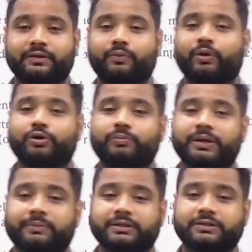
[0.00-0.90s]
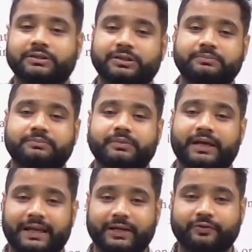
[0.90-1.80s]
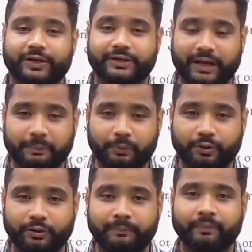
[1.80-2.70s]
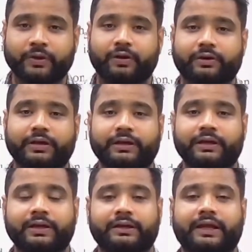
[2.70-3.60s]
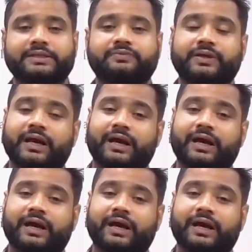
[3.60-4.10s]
what do you mean by the term electric dipole. Okay, next we have